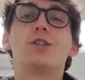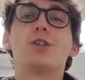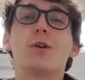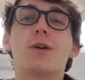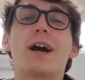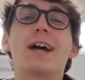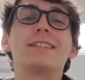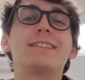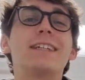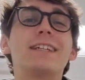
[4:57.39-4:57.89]
So
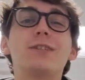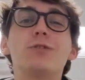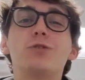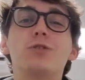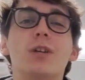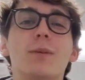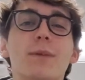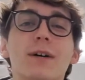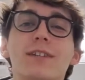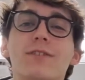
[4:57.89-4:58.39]
guys, thank you
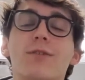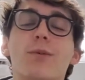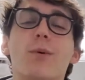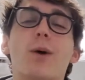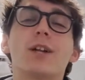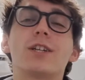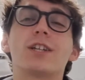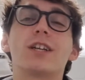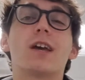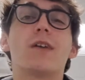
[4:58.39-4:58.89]
so much for
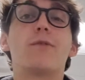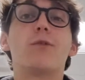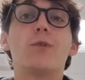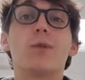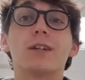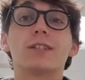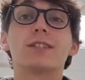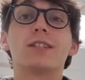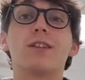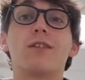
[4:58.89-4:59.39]
watching. If you
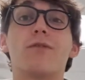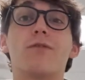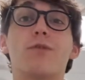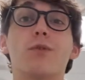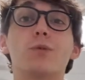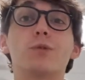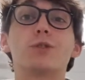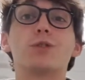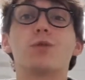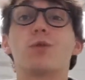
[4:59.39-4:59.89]
want to see the
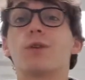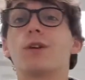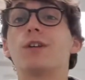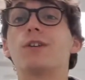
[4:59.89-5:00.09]
full story,